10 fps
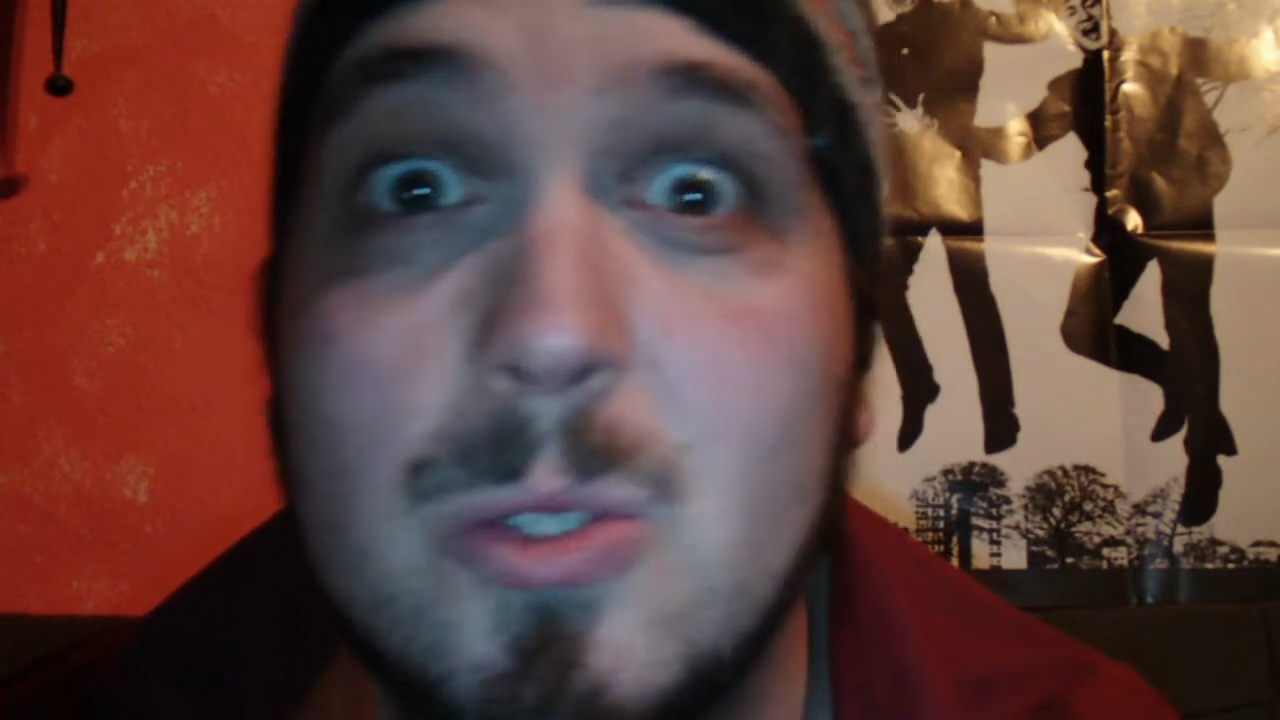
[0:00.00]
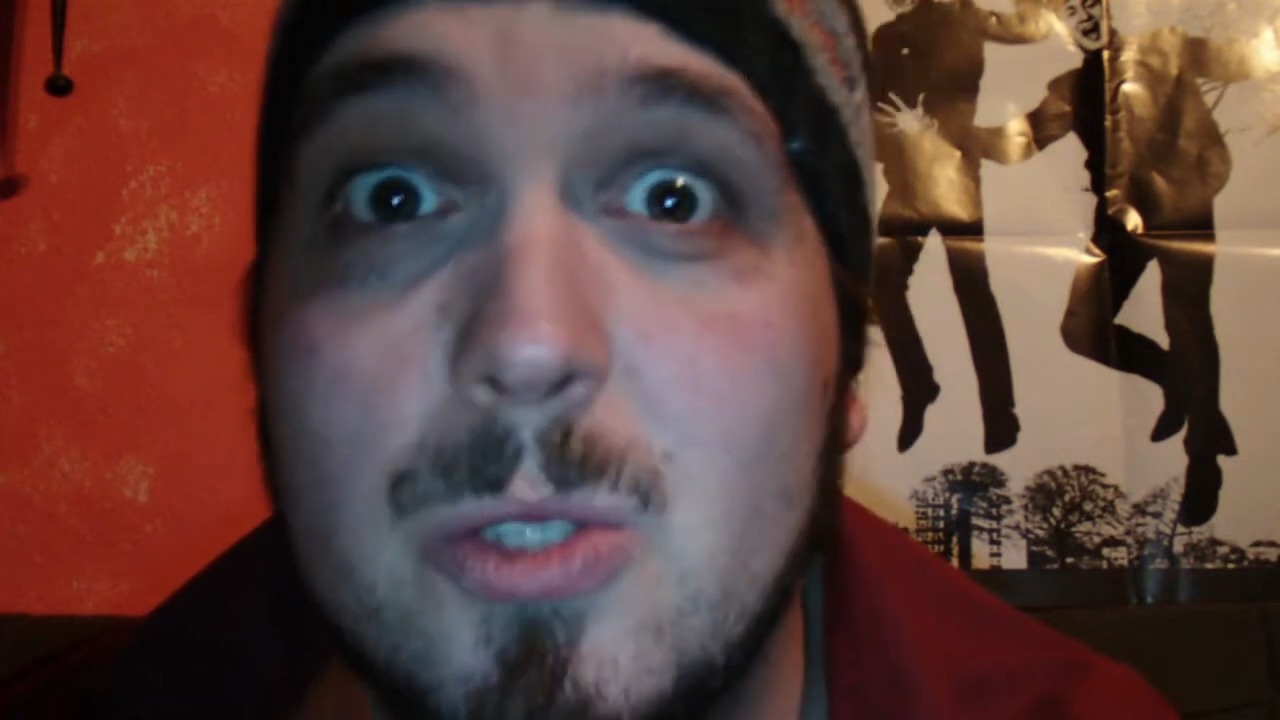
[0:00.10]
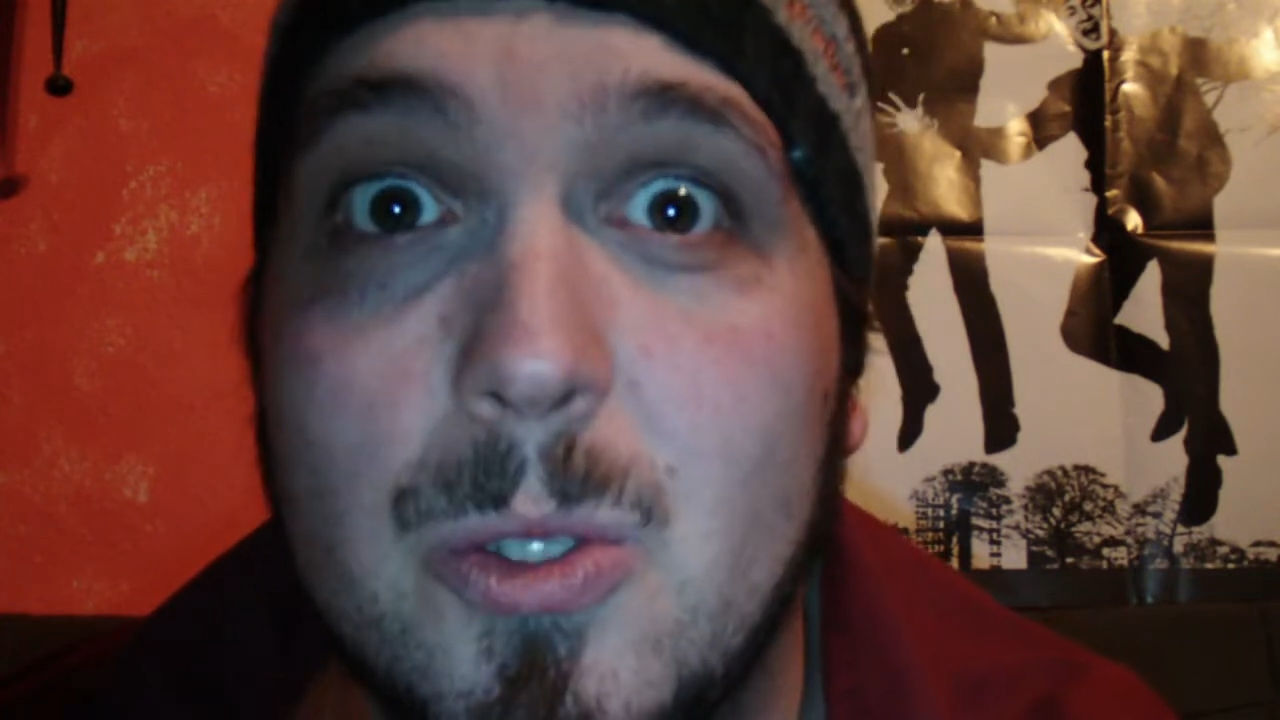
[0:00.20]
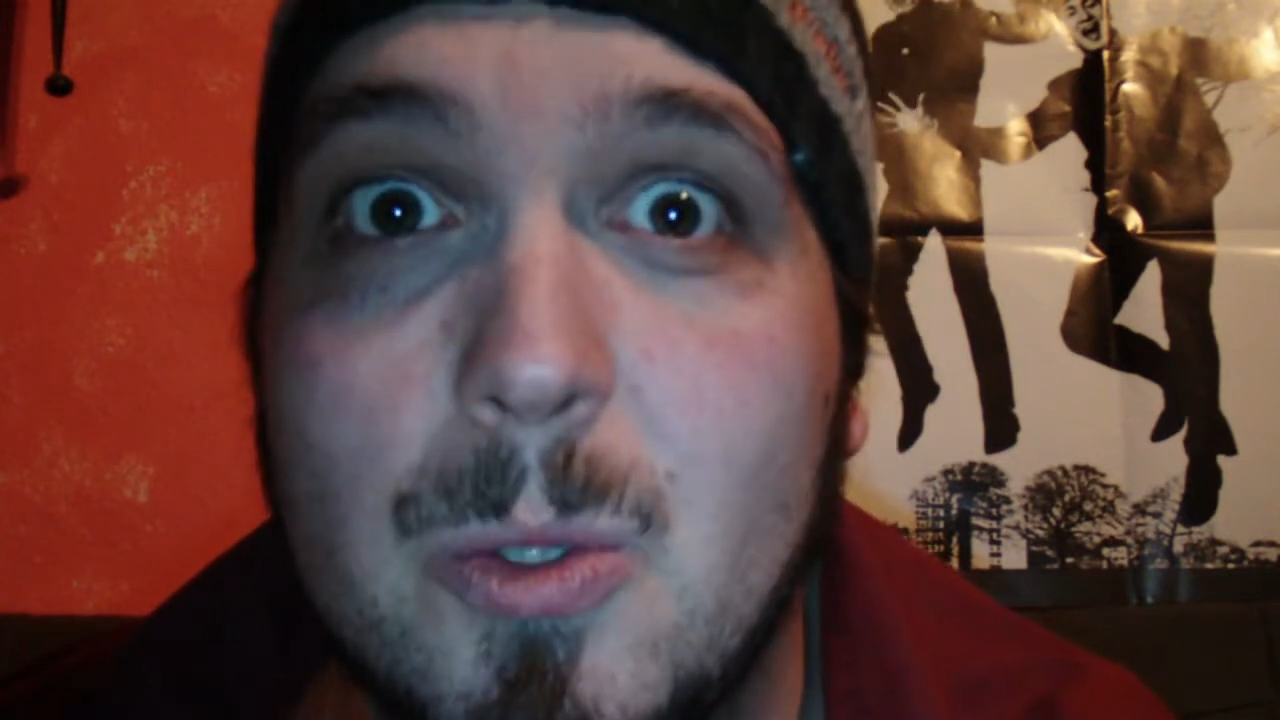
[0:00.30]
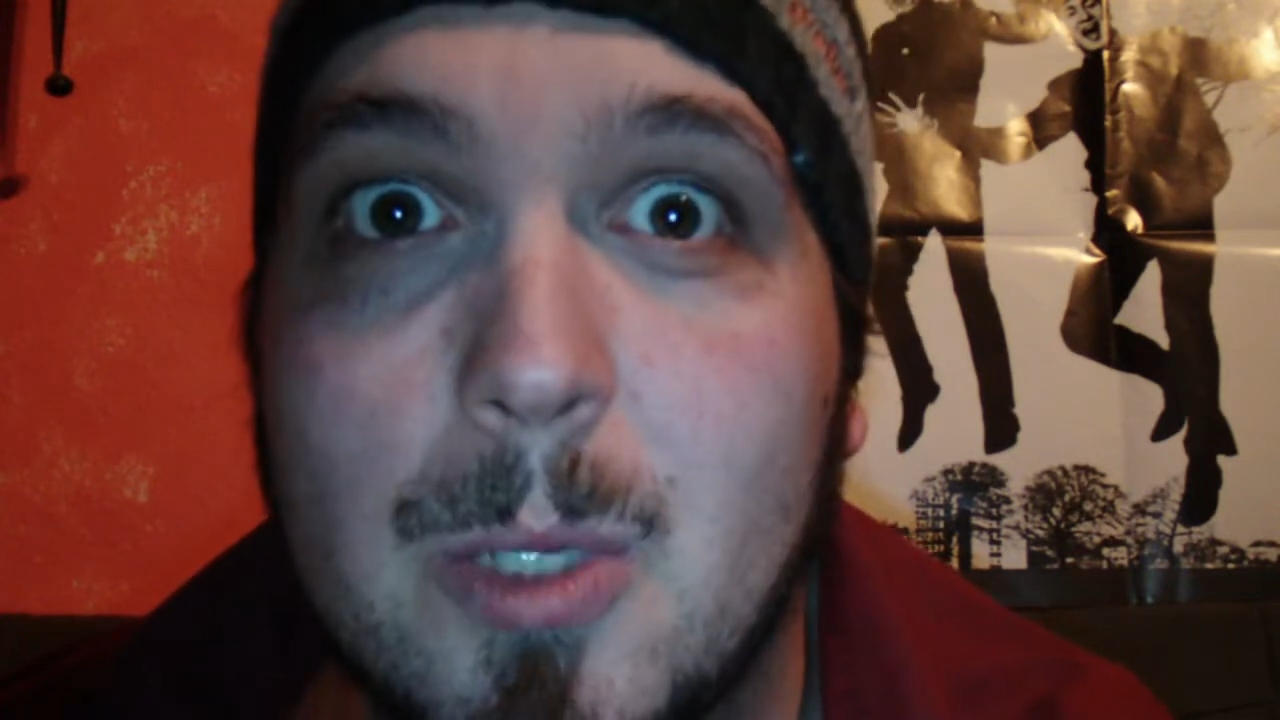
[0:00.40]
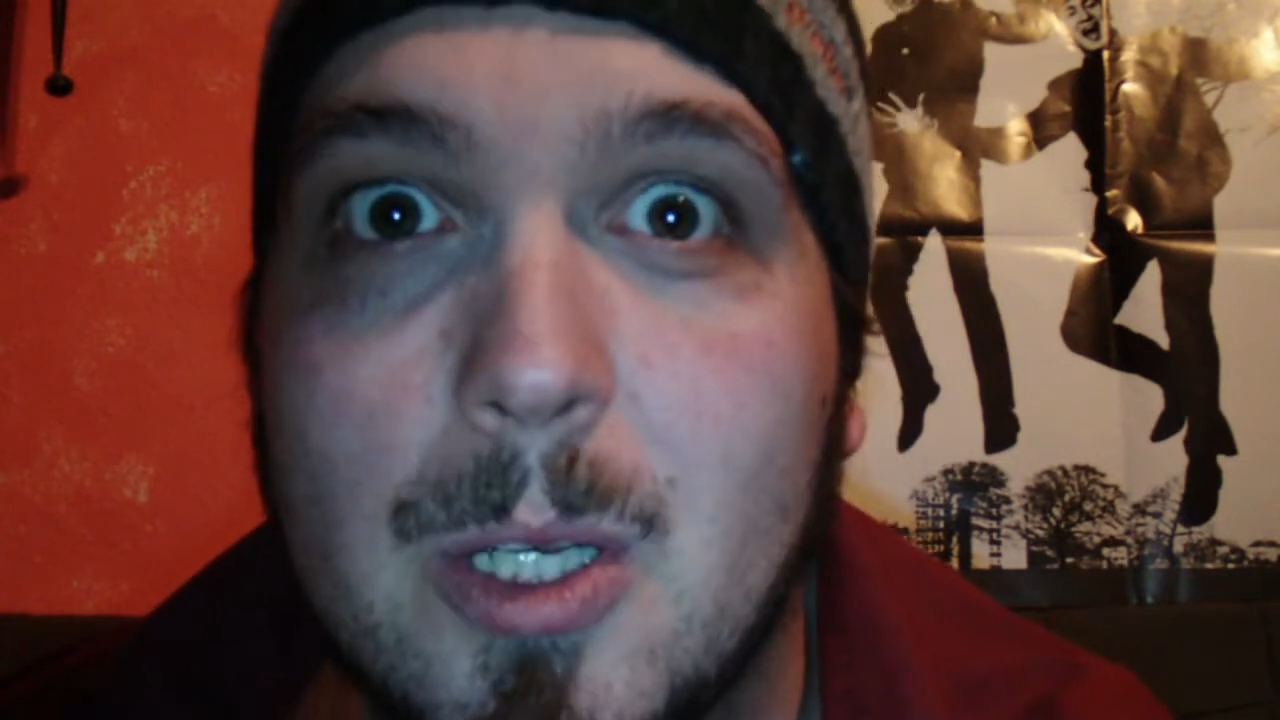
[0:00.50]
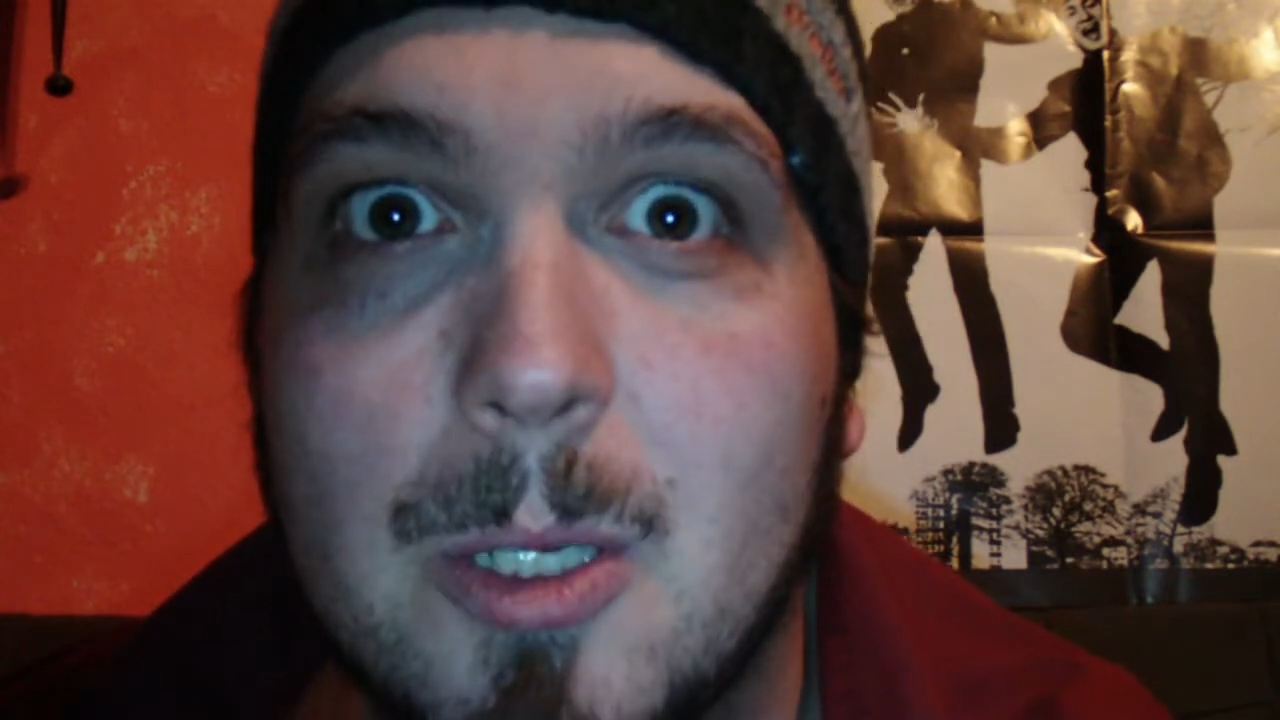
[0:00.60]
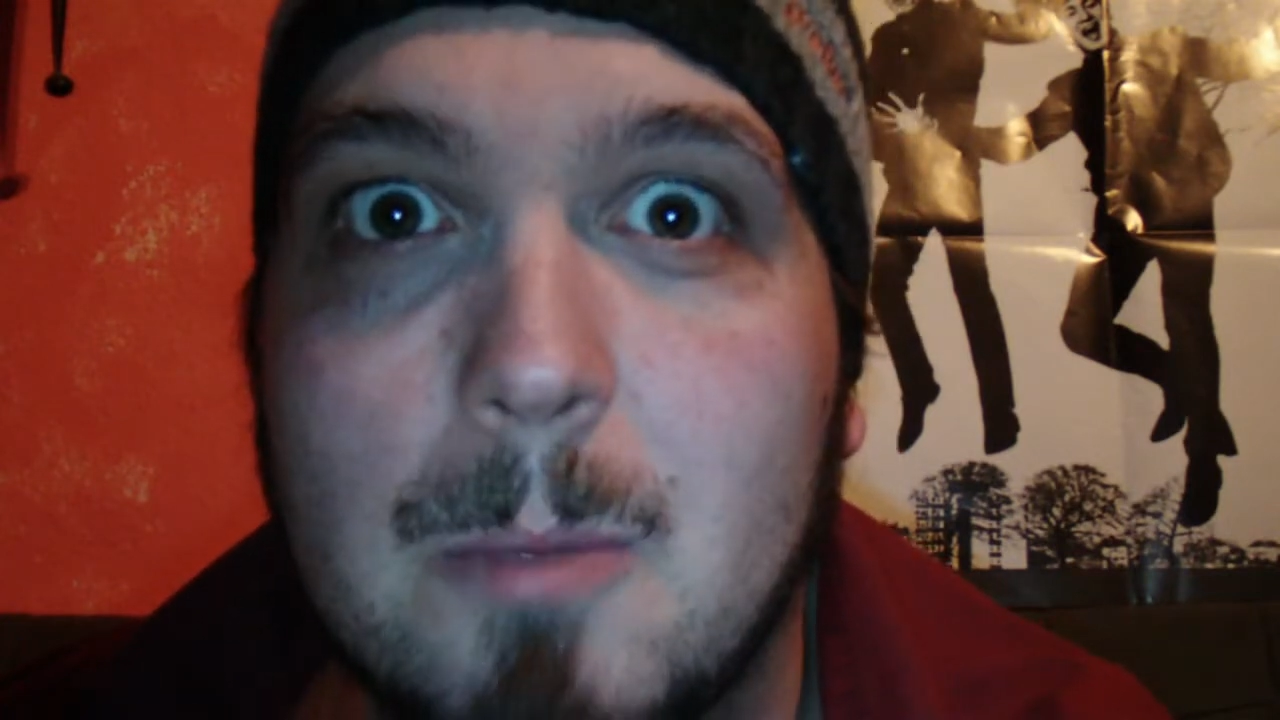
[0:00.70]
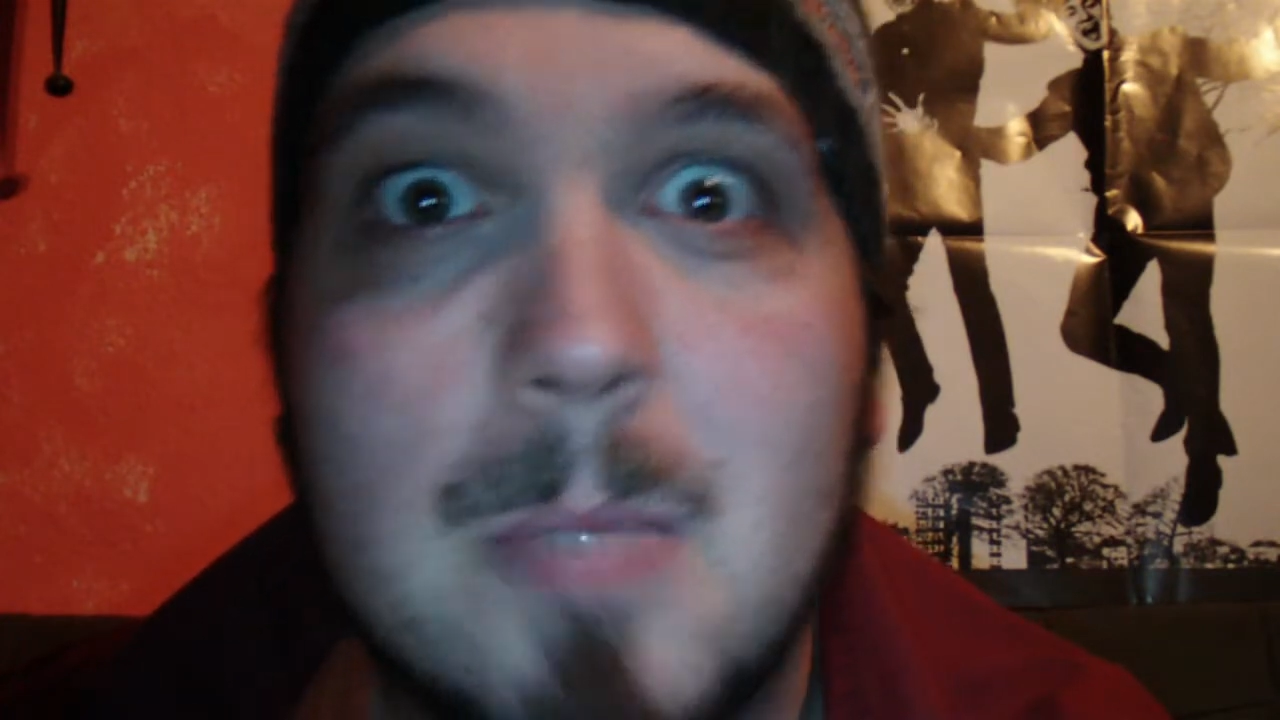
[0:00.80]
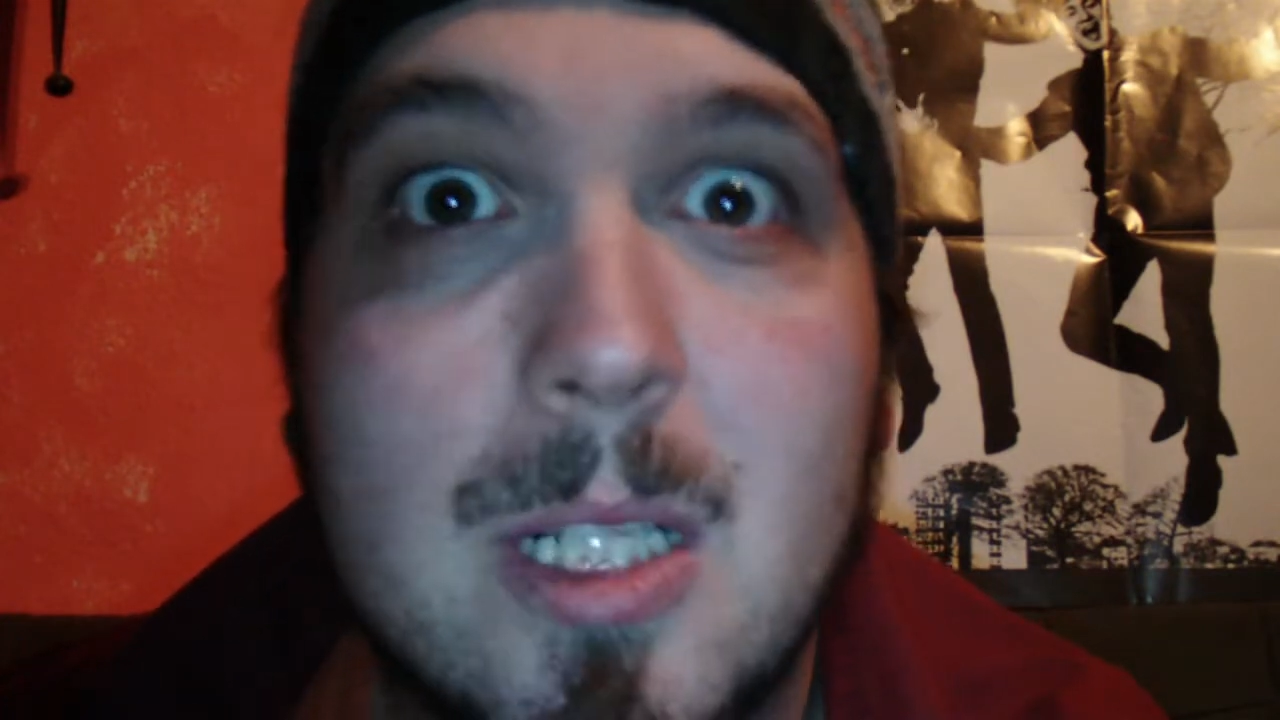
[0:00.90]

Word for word: YouTuber